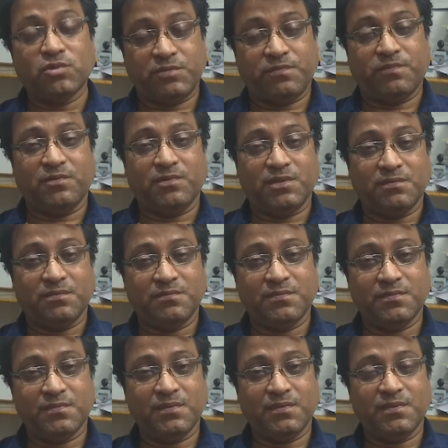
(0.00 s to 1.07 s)
be postponed,
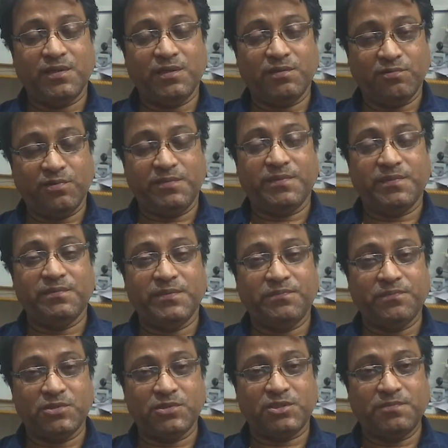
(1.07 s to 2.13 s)

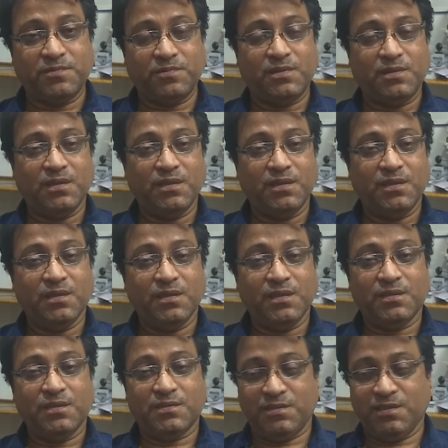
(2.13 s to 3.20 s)
recruitment be postponed?
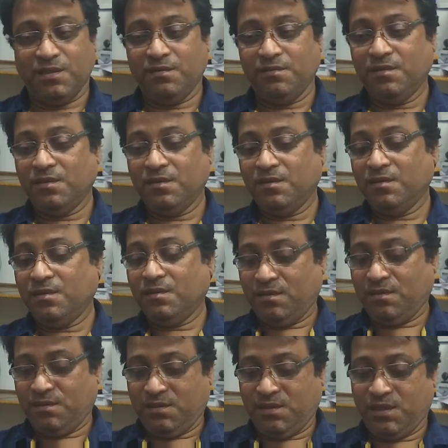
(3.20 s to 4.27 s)
See,
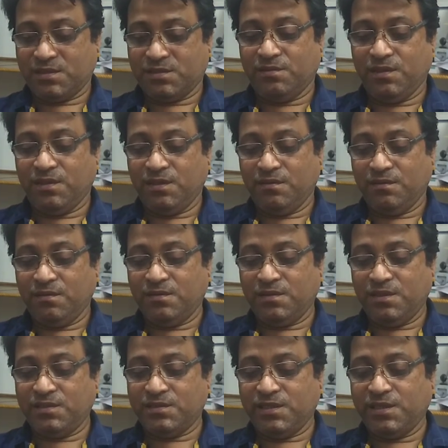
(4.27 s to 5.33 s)
actually
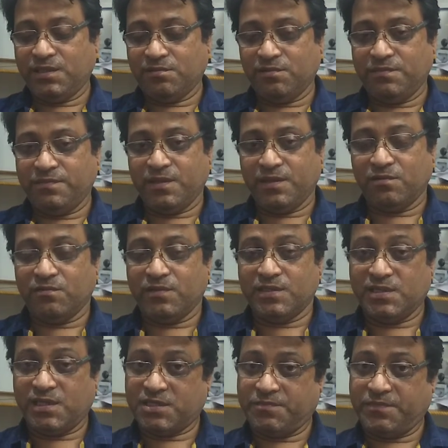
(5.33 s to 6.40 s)
this recruitment
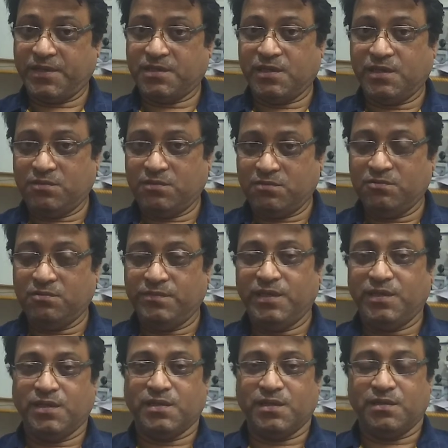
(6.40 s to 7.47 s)
was expected
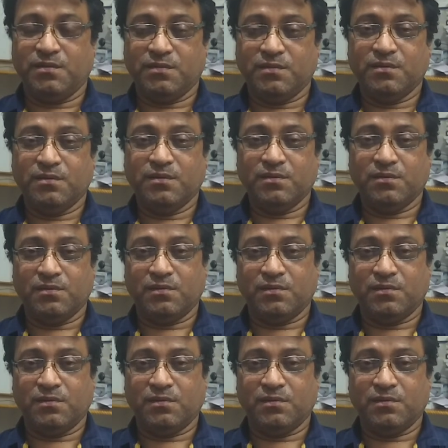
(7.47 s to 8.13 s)
to be taken